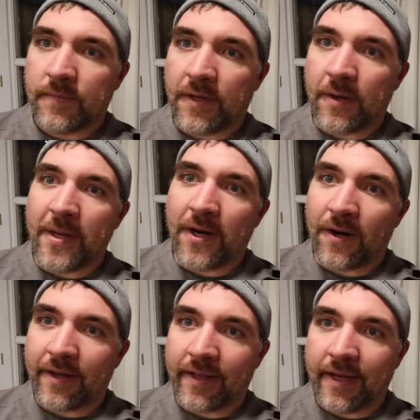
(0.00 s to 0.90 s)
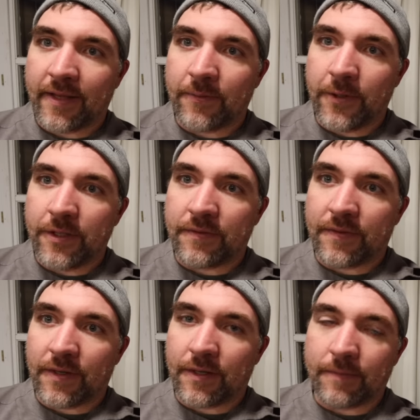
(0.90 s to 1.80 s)
going to be hard at Lake of the Woods
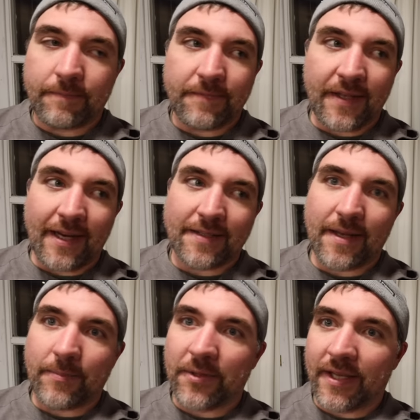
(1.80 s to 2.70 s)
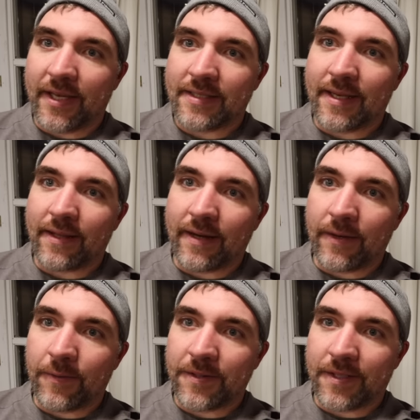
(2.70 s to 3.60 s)
for the next couple days now that I
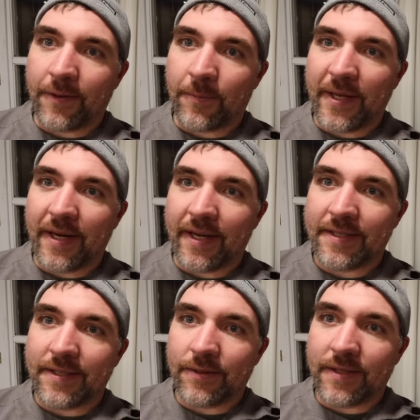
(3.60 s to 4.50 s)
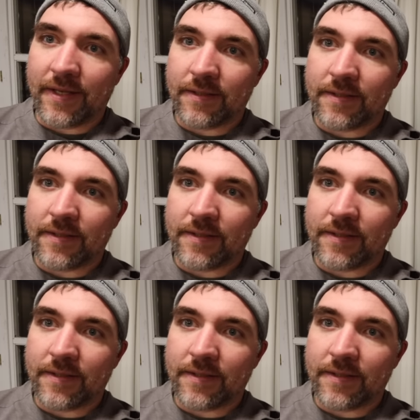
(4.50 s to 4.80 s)
know there's a little bit of ice out there.